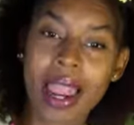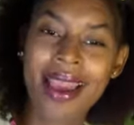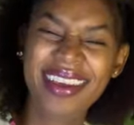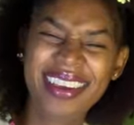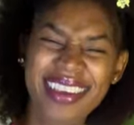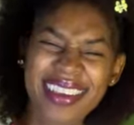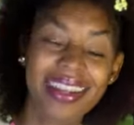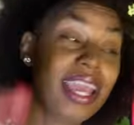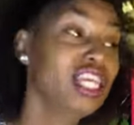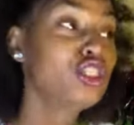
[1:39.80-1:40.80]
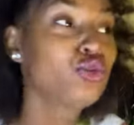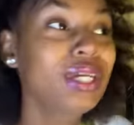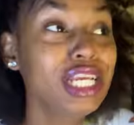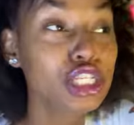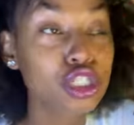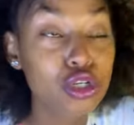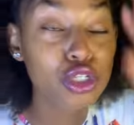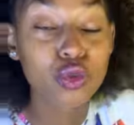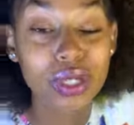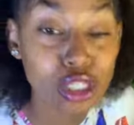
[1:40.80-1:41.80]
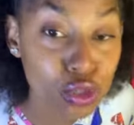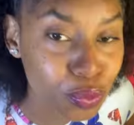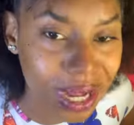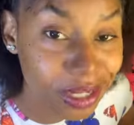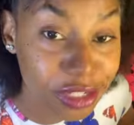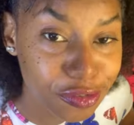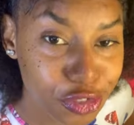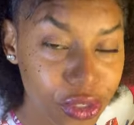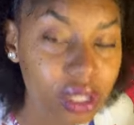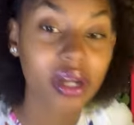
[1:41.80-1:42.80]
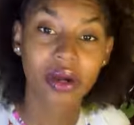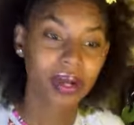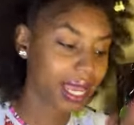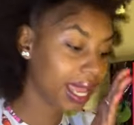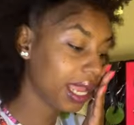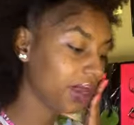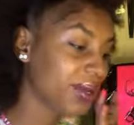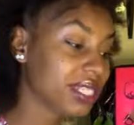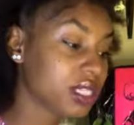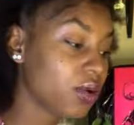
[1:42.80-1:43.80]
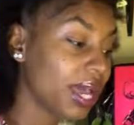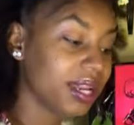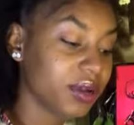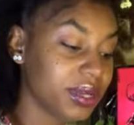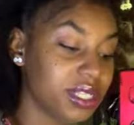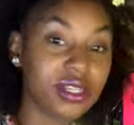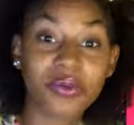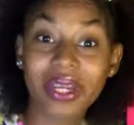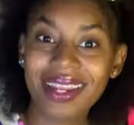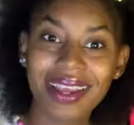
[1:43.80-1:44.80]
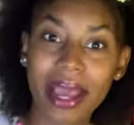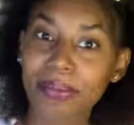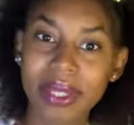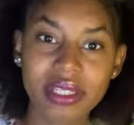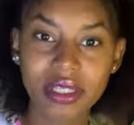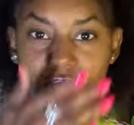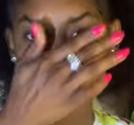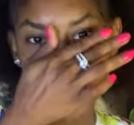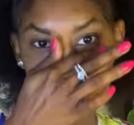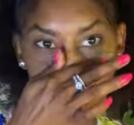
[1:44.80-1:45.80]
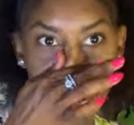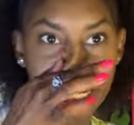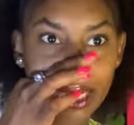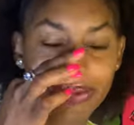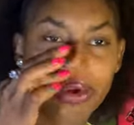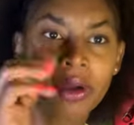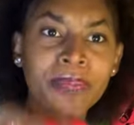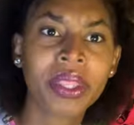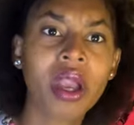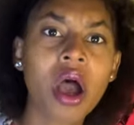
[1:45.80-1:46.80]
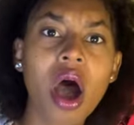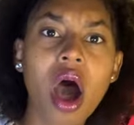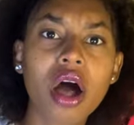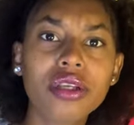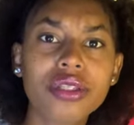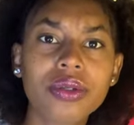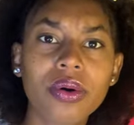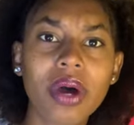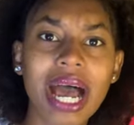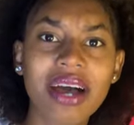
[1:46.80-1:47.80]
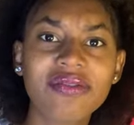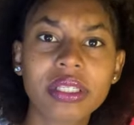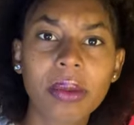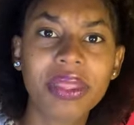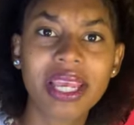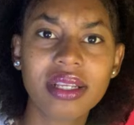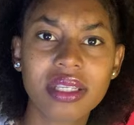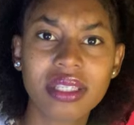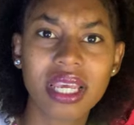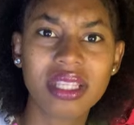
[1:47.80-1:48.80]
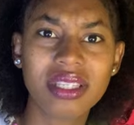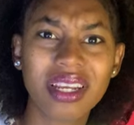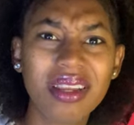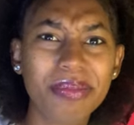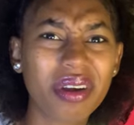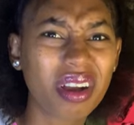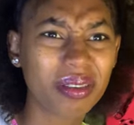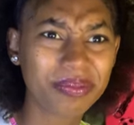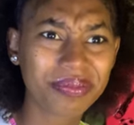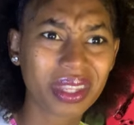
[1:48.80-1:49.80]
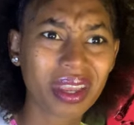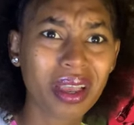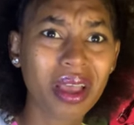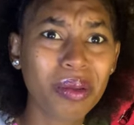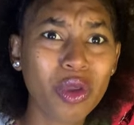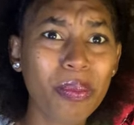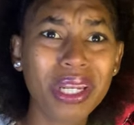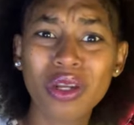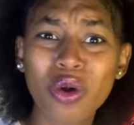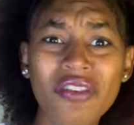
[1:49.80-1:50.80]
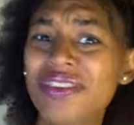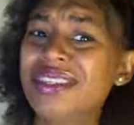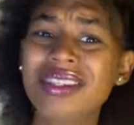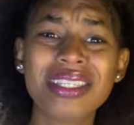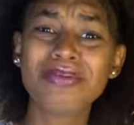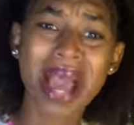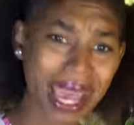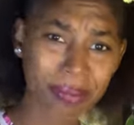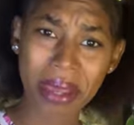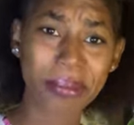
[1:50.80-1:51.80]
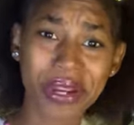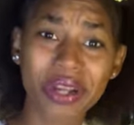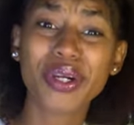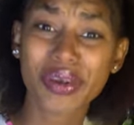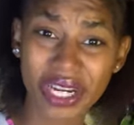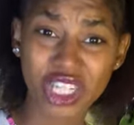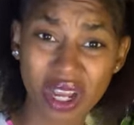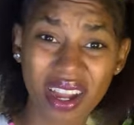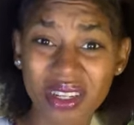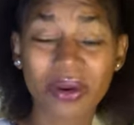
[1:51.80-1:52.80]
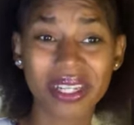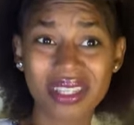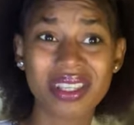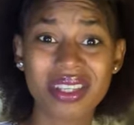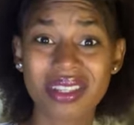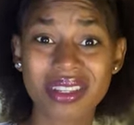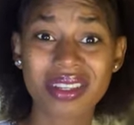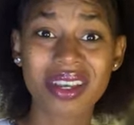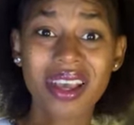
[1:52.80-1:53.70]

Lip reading: lady. It's really so sweet, 2 packs of sugar, okay? Anyways, let's go ahead and go into your reading. I missed you yesterday, Libra. Also, I have something else to say to you, Libra. No, I don't know if this is my memory regression or this is